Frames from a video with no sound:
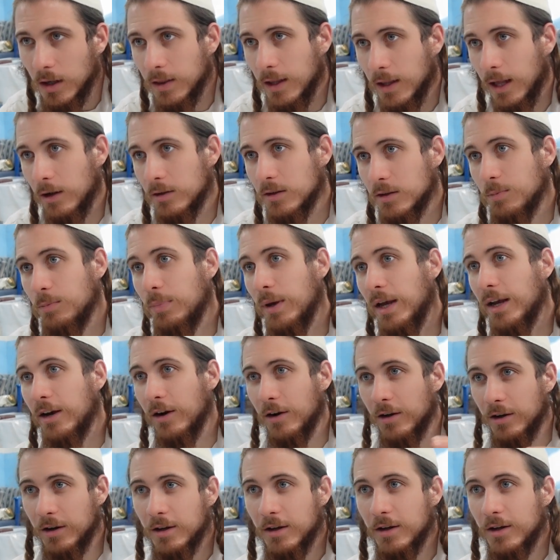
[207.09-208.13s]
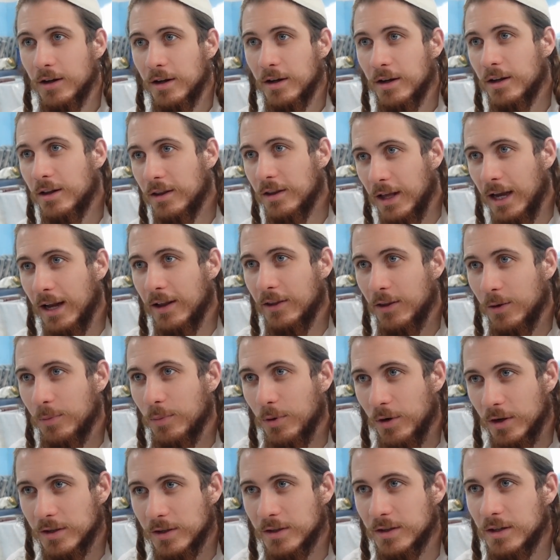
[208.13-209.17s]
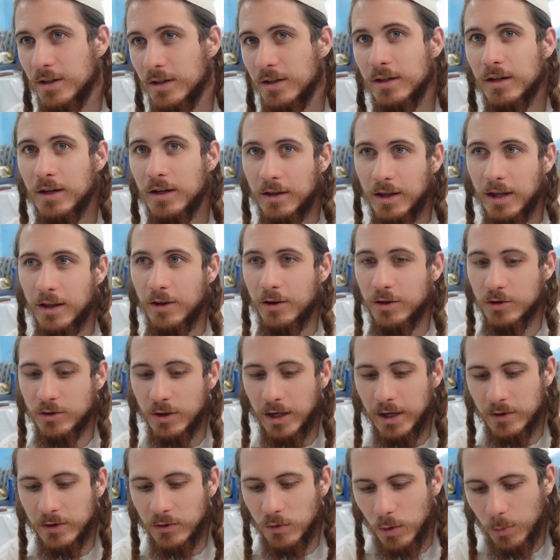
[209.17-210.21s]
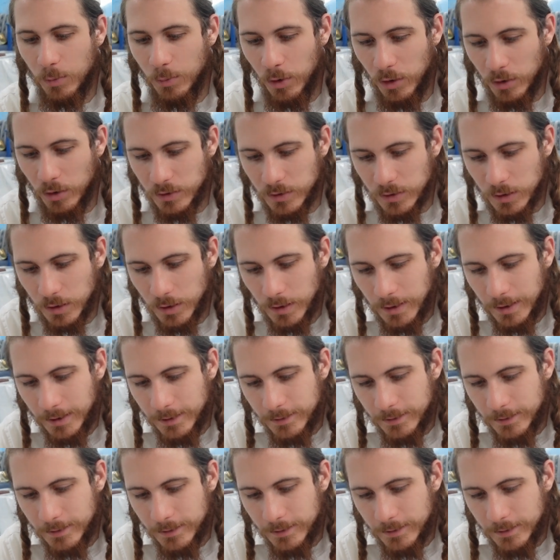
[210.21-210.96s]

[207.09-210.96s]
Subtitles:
Now it's bigger than the person that they're trying to oppose.